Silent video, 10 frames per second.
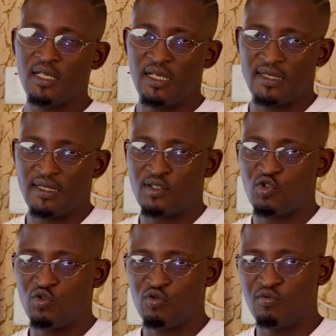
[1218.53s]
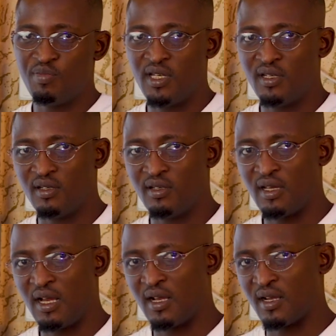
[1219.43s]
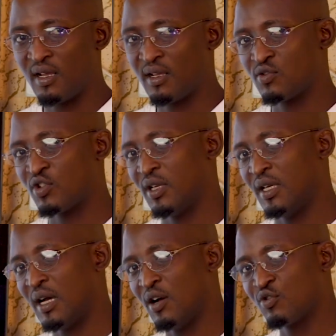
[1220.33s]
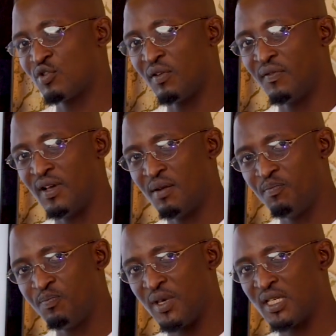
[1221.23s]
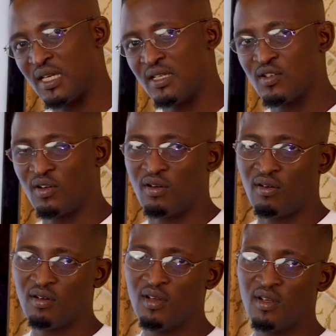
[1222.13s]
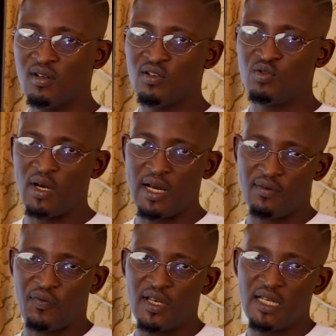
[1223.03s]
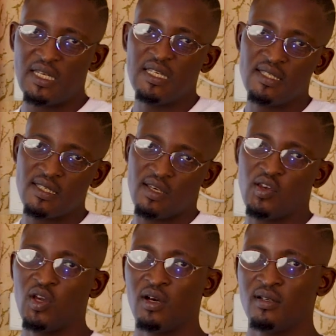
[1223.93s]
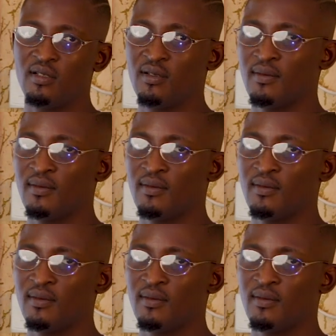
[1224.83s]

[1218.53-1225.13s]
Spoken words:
That is, you'll be actually out of patience, or you are feeling insecure.